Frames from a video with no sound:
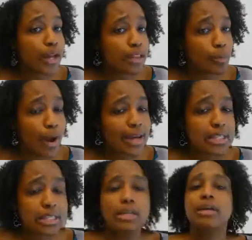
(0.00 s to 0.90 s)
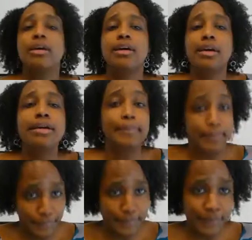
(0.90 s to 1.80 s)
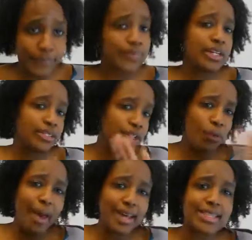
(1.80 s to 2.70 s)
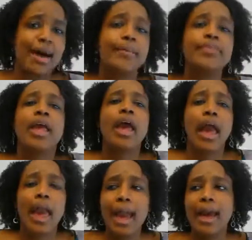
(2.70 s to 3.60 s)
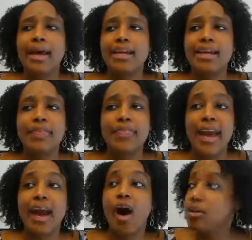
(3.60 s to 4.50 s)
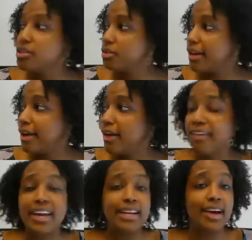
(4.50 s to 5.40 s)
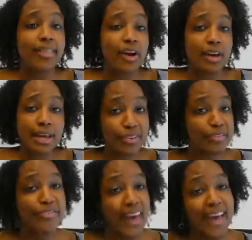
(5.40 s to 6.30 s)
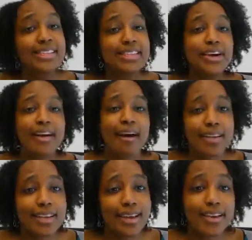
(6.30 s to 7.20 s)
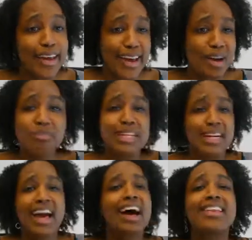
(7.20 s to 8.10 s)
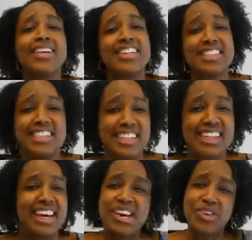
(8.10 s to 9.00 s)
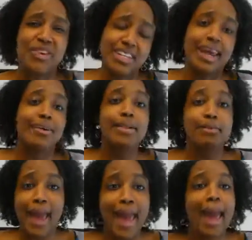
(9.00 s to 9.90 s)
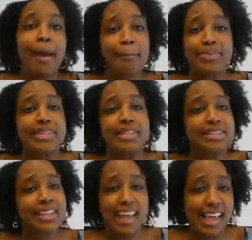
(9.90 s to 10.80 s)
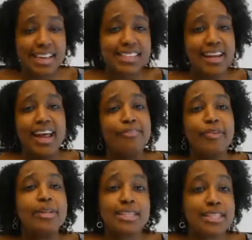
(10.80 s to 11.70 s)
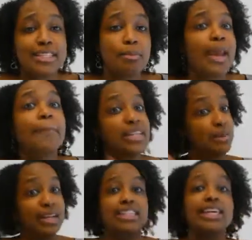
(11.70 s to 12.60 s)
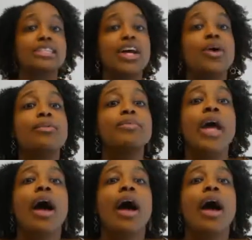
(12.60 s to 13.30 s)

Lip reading: regular price. Don't pass out. And they also now have another even fancier calculator that comes in colors, and you can download apps, and that sounds like foolishness to me, but to each his own.